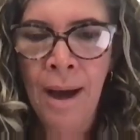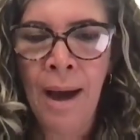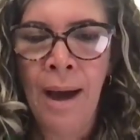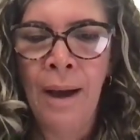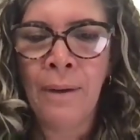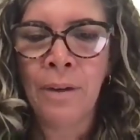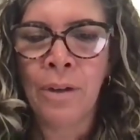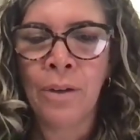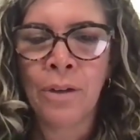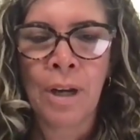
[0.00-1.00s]

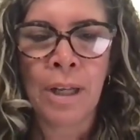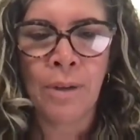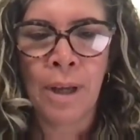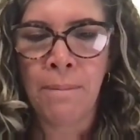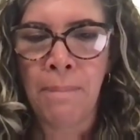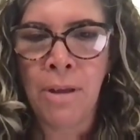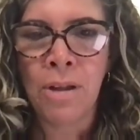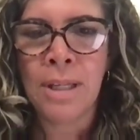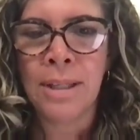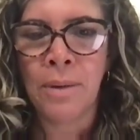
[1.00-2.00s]
try to get
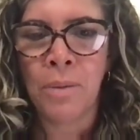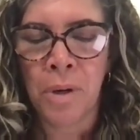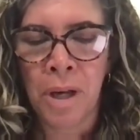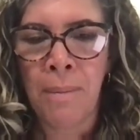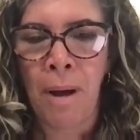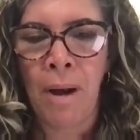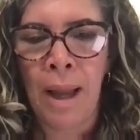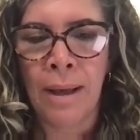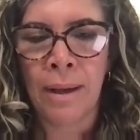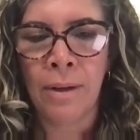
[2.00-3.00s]
patients and worry about
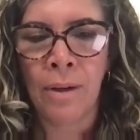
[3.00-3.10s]
like,